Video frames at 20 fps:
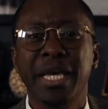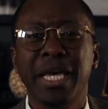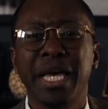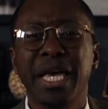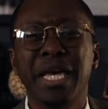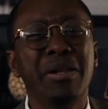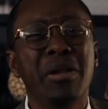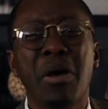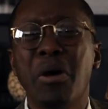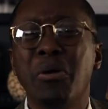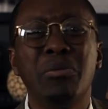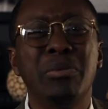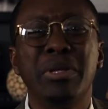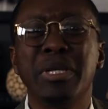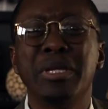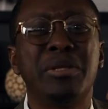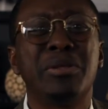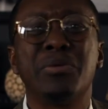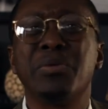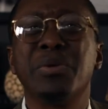and only
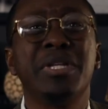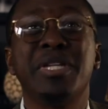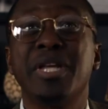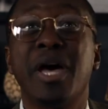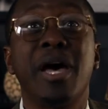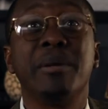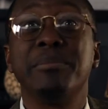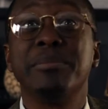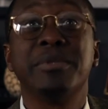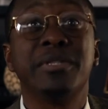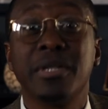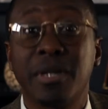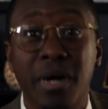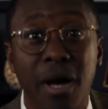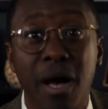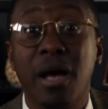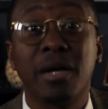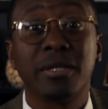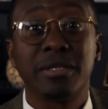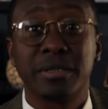three times the
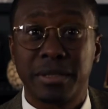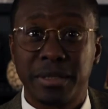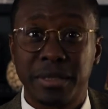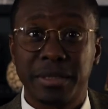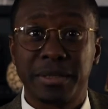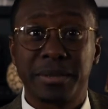cost.